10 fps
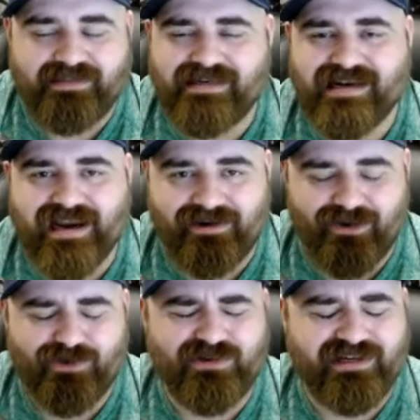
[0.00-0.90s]

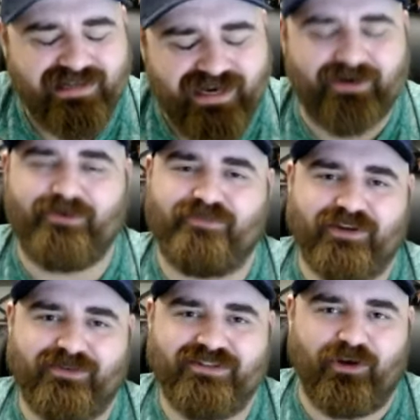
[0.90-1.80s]
Narrow narrow
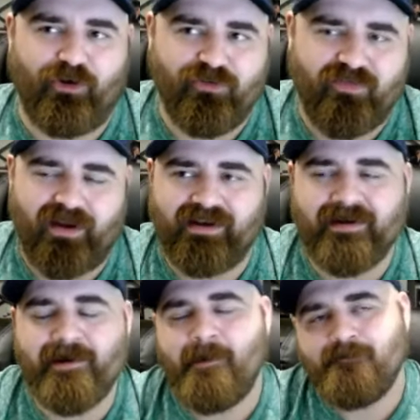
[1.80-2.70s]
victories there.
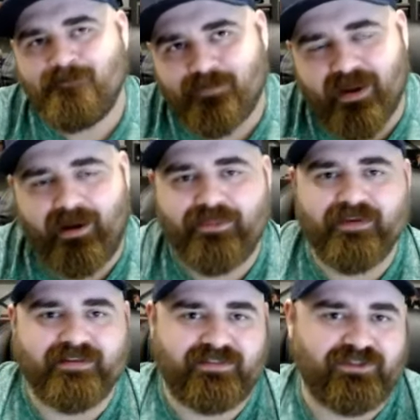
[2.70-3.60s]
Irvine I
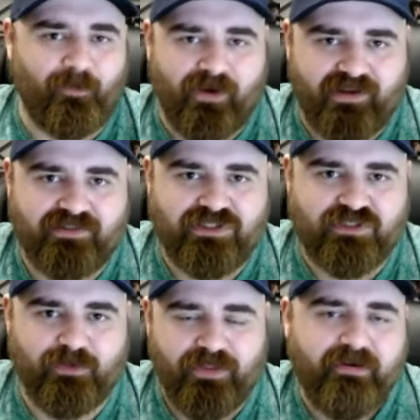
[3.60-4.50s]
think is somewhat
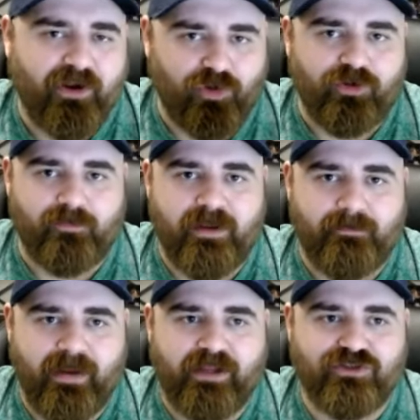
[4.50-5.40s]
excusable. They're a good
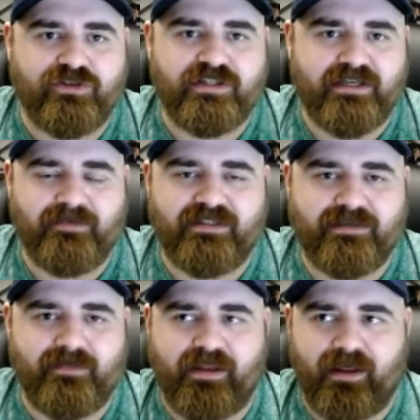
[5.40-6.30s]
mid-major team, a
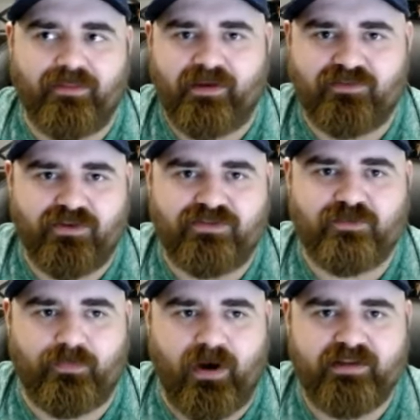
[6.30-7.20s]
team that I think is going to
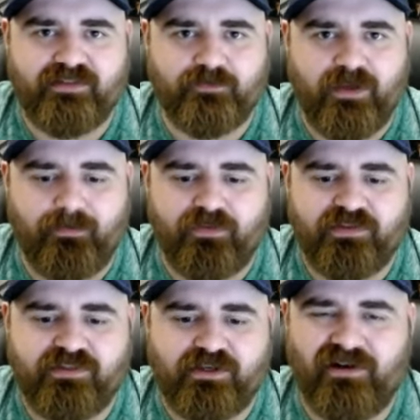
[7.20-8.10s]
surprise some people
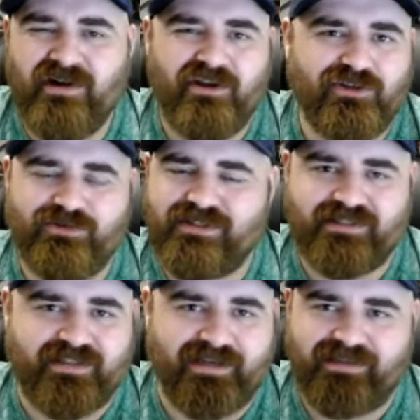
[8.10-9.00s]
this year. UC
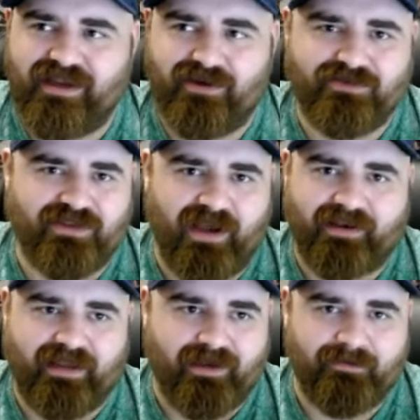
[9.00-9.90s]
San Diego is not a
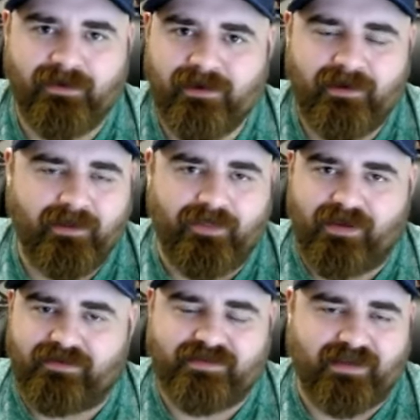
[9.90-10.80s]
game
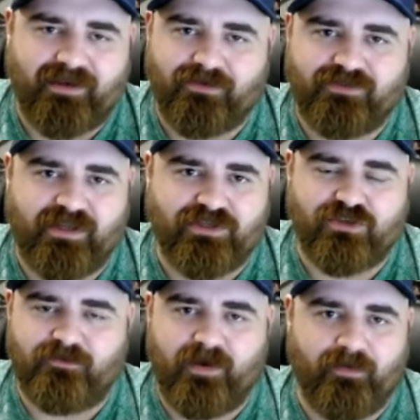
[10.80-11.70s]
that San Diego State should
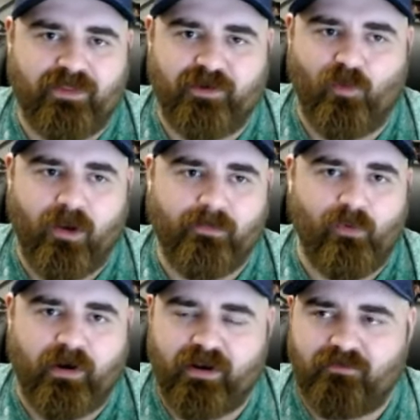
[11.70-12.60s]
have been within one
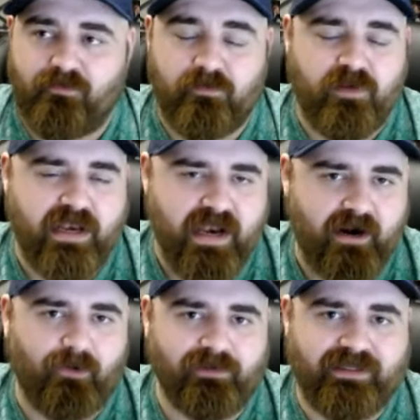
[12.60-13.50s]
point of,
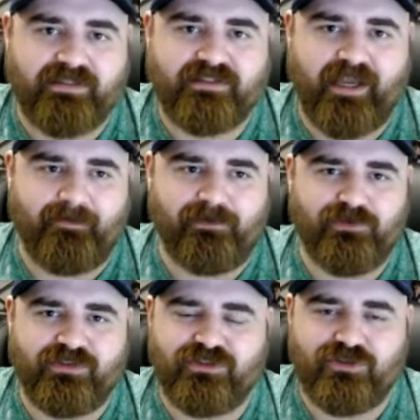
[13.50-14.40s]
narrowly escaped
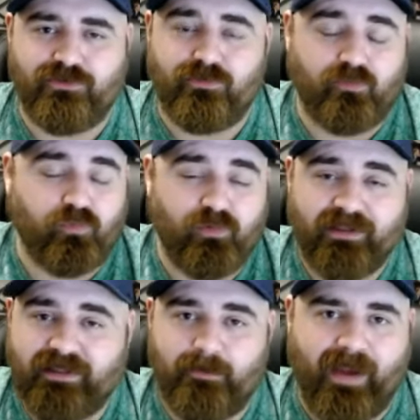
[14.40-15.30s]
losing two
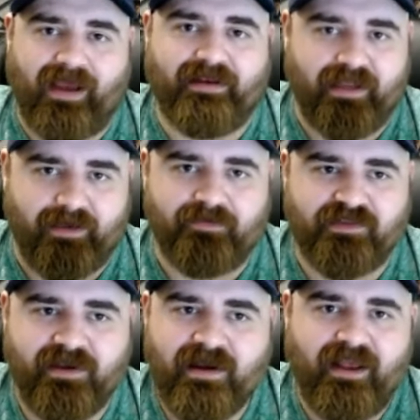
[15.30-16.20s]
really bad
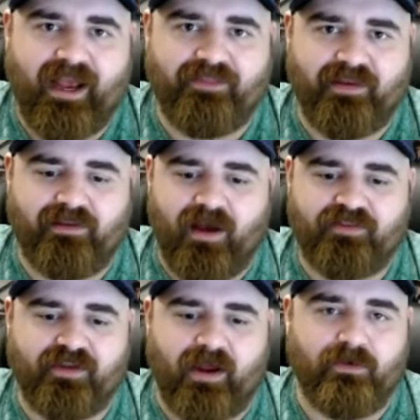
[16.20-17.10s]
games. Had they
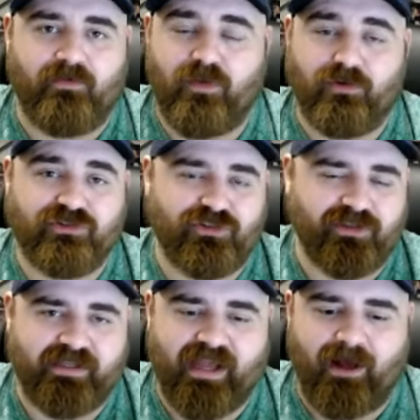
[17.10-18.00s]
lost either of those,
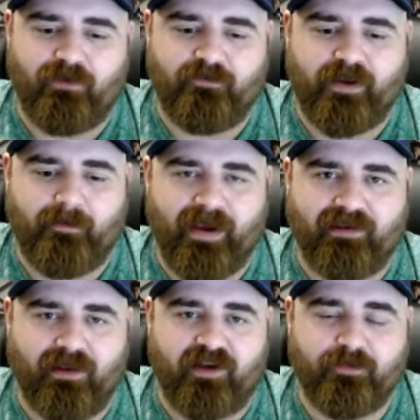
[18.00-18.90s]
certainly Cal would have been a bad
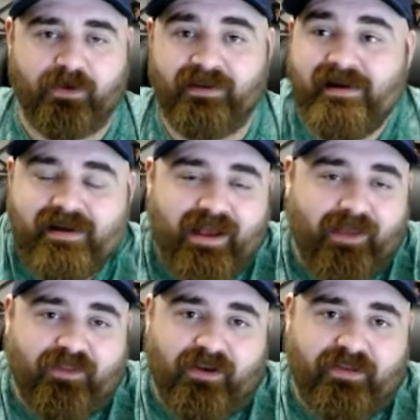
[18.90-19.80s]
loss. But at
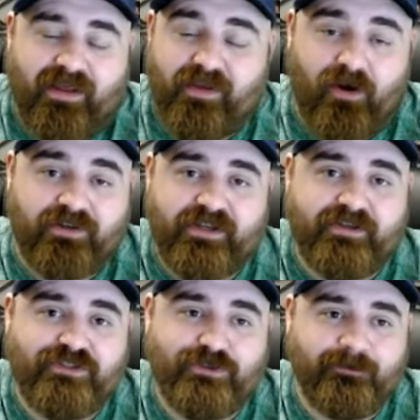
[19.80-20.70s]
the end of the day, they are 10
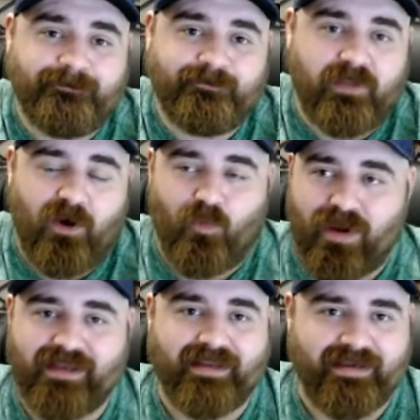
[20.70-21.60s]
and 2. A
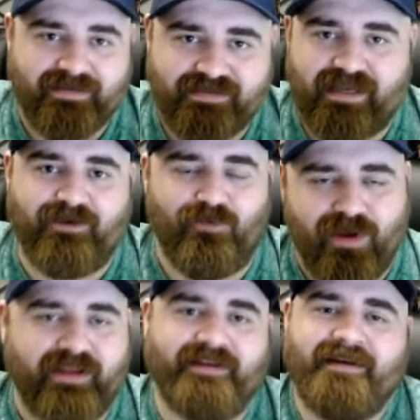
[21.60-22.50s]
win is a
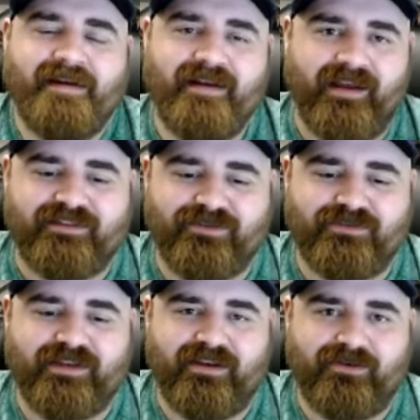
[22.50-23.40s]
win. And so
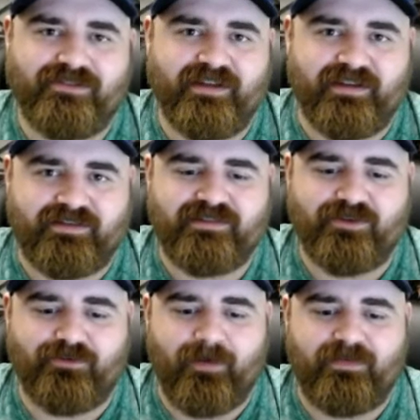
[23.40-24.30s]
San Diego State
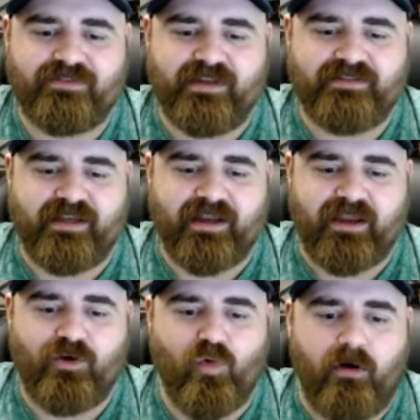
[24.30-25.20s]
still represents a, a
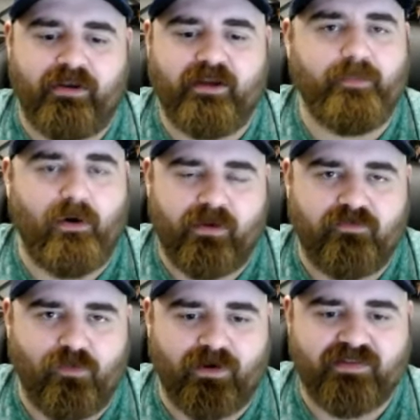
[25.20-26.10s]
quality opponent
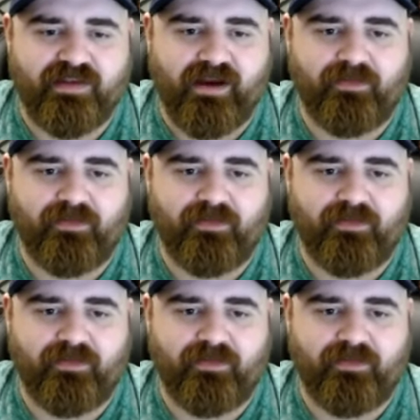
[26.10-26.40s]
for Gonzaga.